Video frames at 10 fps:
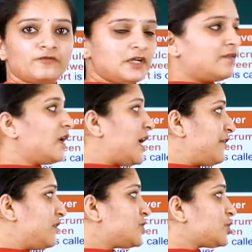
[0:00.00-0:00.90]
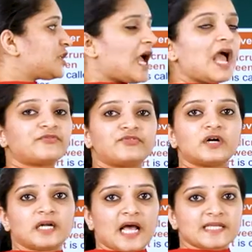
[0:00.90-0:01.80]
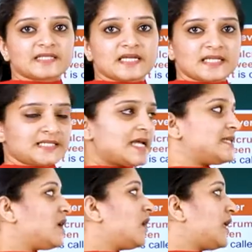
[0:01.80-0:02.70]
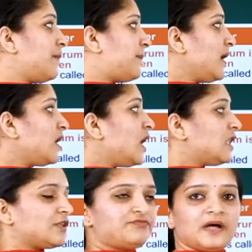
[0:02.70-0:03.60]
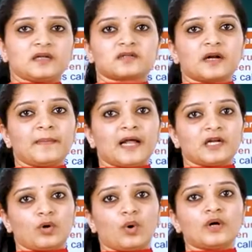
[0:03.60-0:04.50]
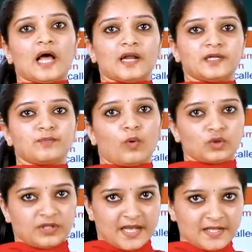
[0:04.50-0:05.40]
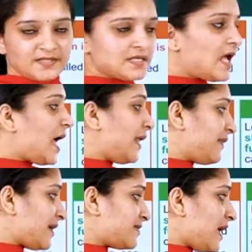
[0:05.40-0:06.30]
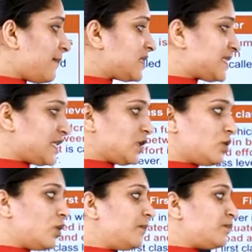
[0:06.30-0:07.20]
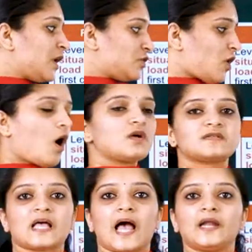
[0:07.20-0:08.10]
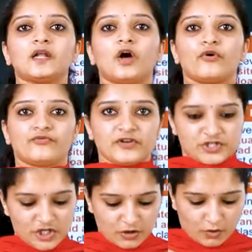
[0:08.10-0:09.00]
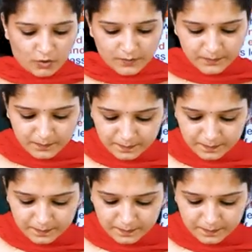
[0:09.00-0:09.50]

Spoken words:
of lever in which the effort lies at the center, keeping the fulcrum and load at both ends. And the examples include tongs and fishing rod.